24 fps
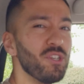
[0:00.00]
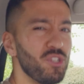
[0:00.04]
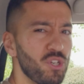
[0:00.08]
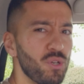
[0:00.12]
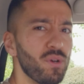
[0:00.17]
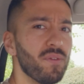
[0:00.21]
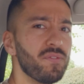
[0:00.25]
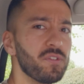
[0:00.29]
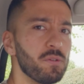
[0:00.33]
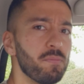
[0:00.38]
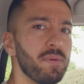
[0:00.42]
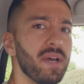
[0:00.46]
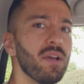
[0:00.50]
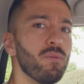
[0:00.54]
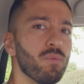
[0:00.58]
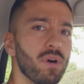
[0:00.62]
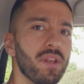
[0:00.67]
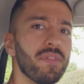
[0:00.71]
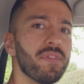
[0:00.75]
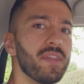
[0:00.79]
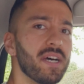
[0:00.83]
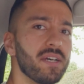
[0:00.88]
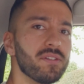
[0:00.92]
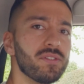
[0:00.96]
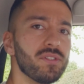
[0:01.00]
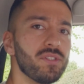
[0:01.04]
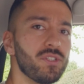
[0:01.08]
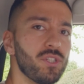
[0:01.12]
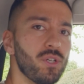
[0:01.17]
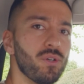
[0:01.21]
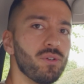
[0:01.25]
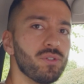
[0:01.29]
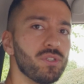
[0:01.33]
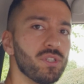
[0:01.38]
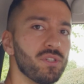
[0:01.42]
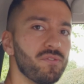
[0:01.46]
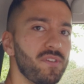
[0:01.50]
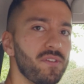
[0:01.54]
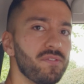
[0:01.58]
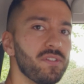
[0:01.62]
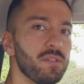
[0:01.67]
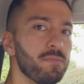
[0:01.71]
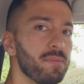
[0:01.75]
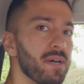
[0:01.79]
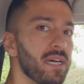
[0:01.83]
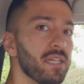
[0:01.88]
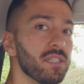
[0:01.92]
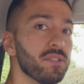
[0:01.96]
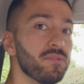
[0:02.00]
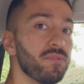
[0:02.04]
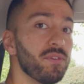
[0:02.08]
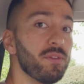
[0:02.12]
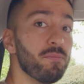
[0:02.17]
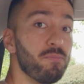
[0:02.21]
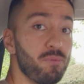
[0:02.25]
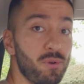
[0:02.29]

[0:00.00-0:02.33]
you do have to pay £1,250 for the